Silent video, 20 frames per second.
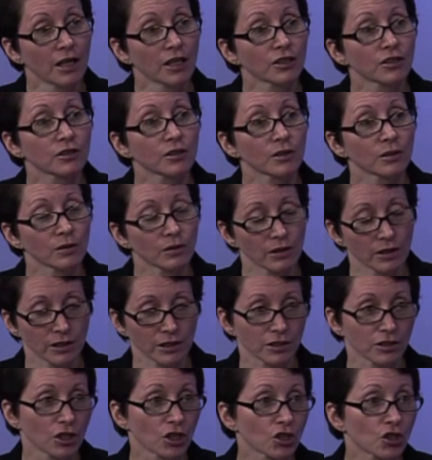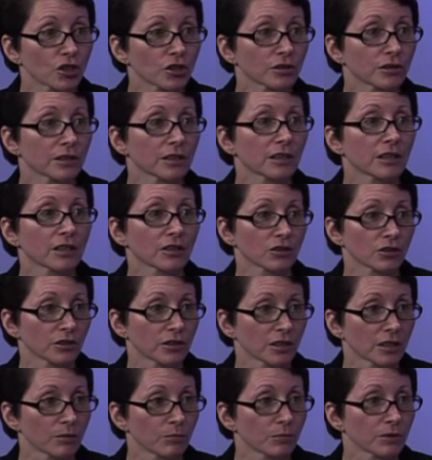To initially, until you
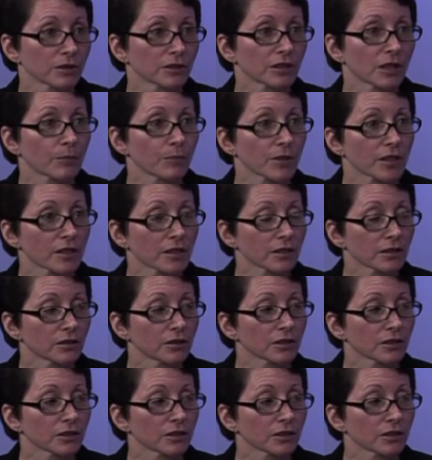can build up the skill,